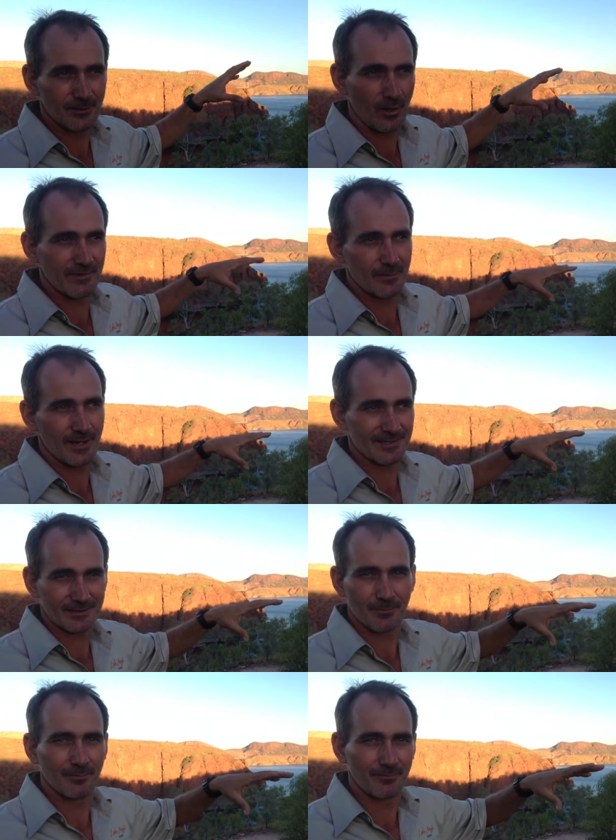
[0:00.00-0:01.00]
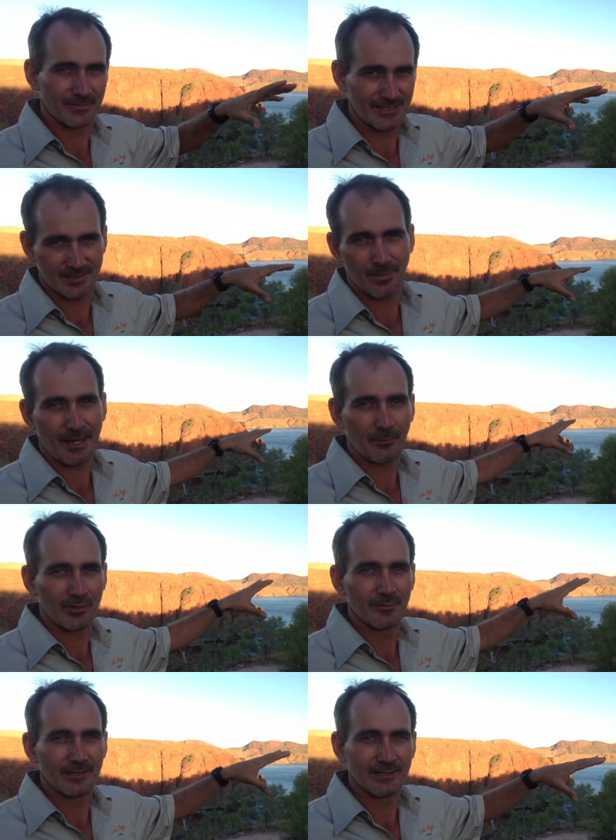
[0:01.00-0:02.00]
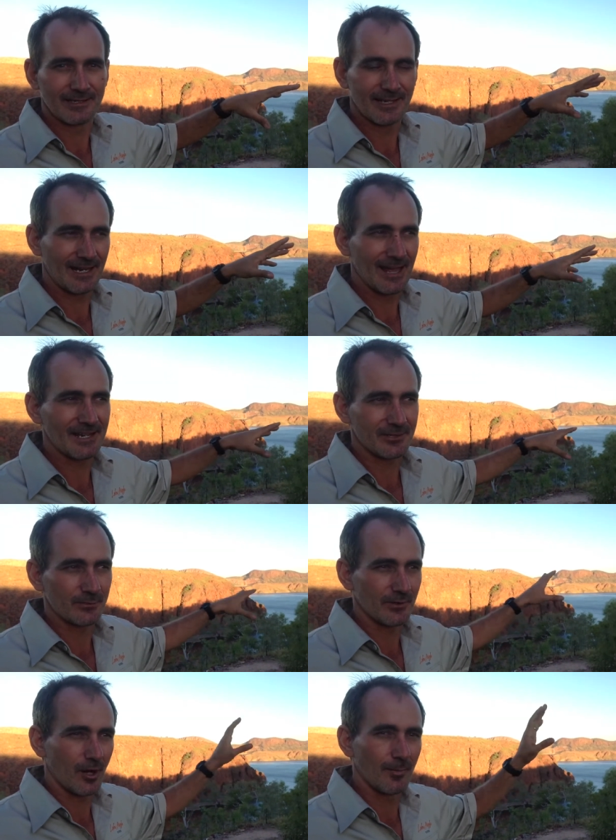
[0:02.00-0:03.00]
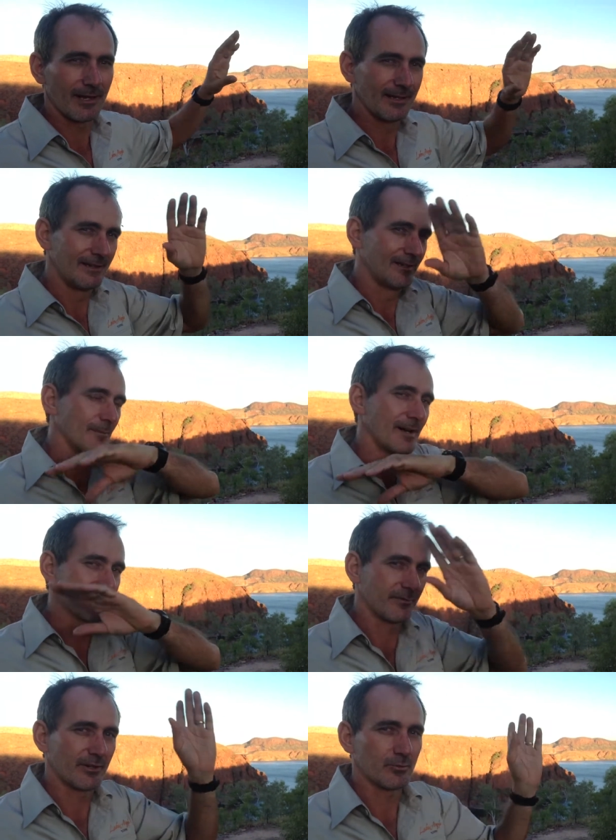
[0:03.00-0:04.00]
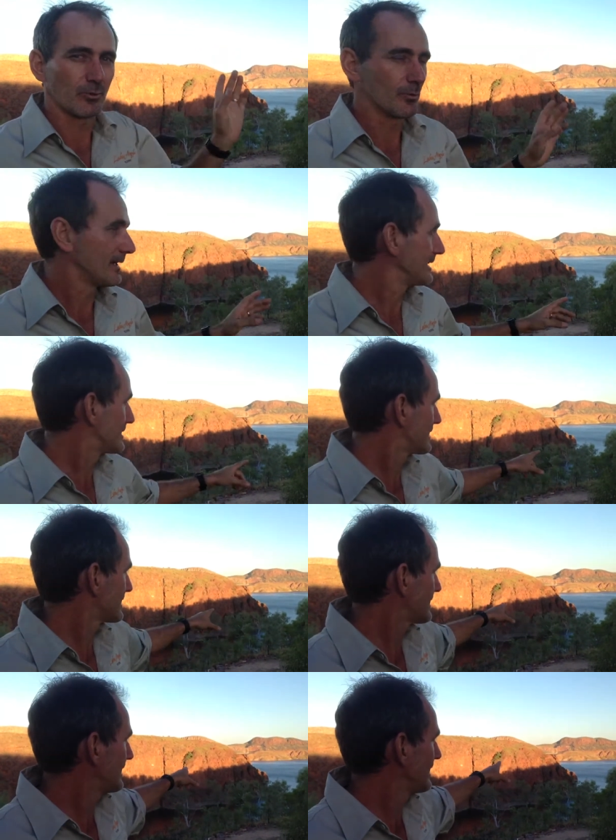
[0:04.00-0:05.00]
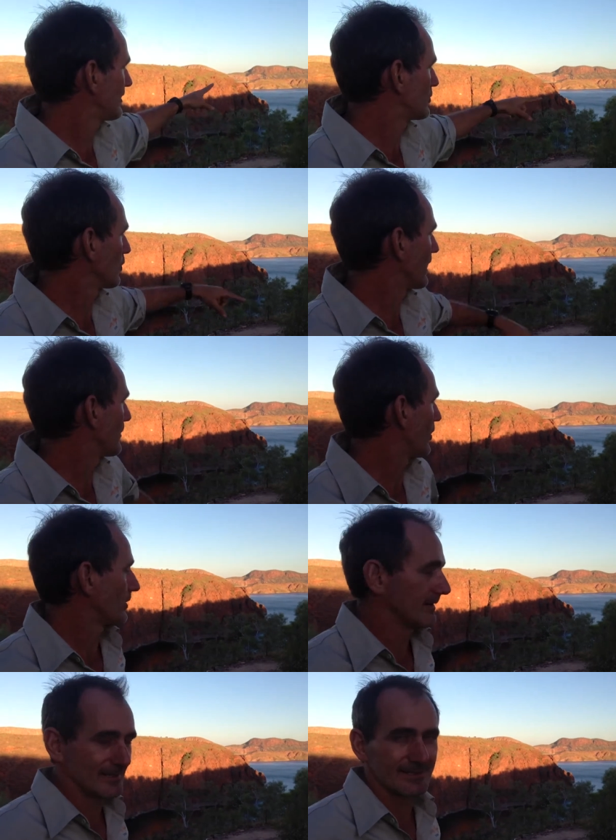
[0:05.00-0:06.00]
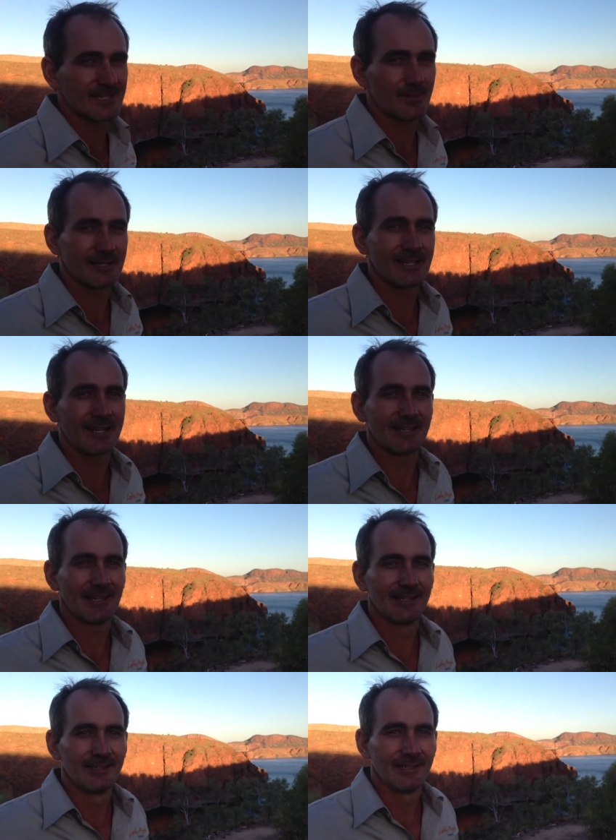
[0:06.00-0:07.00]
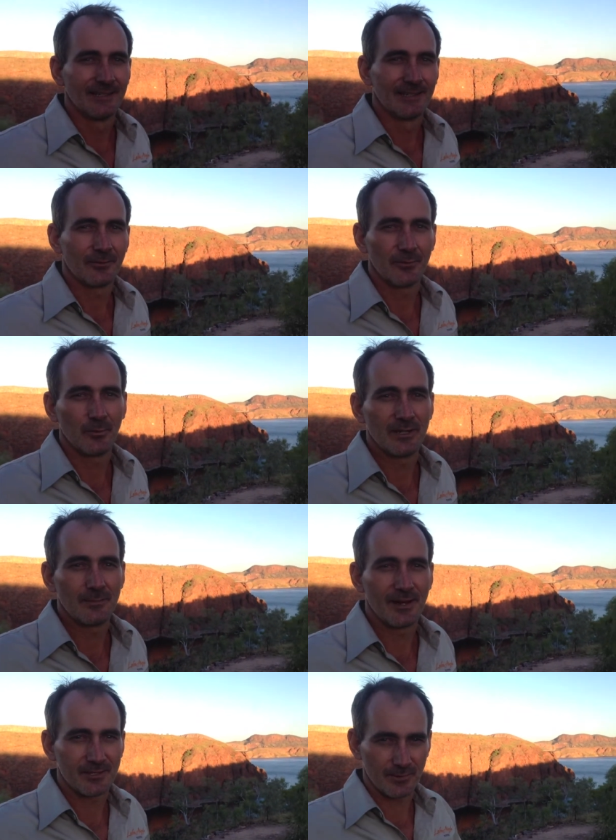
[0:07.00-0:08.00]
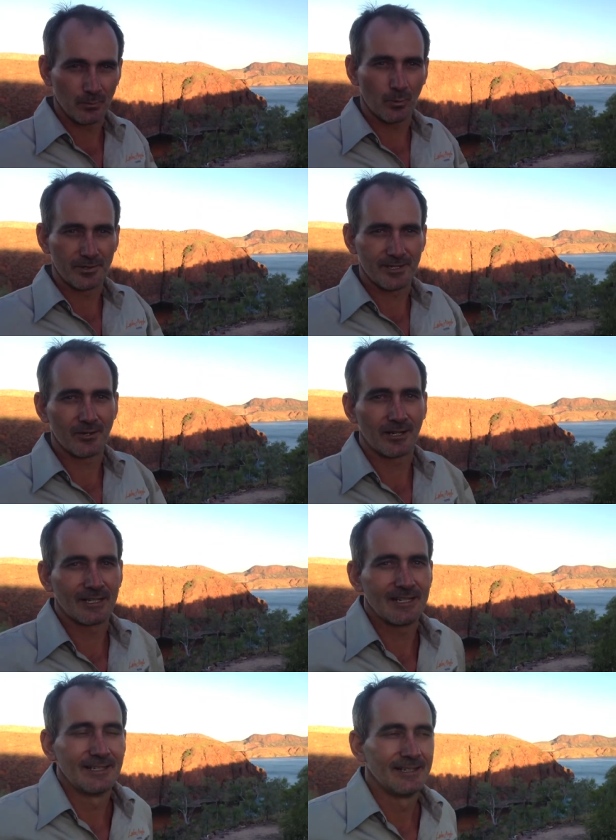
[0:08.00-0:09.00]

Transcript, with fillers: diving amongst the, just the black bream and the uh, large silver cobbler amongst the freshwater weeds just in here in Coolawah Pocket is just spectacular through the winter months when the water's so clear.